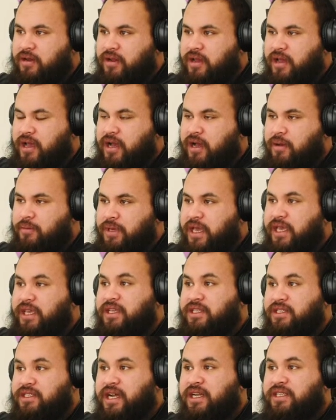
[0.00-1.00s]
and
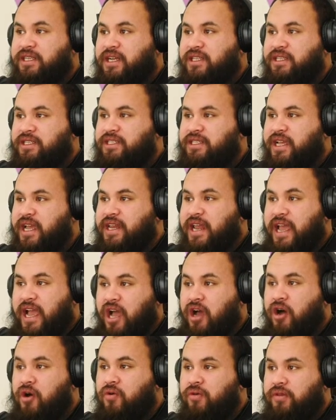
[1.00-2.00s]
can start to understand
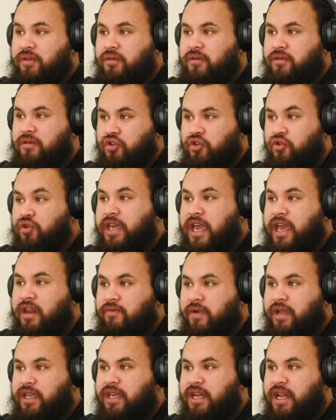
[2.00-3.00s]
how you can
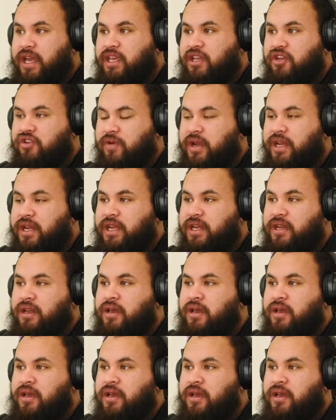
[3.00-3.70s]
regulate your training.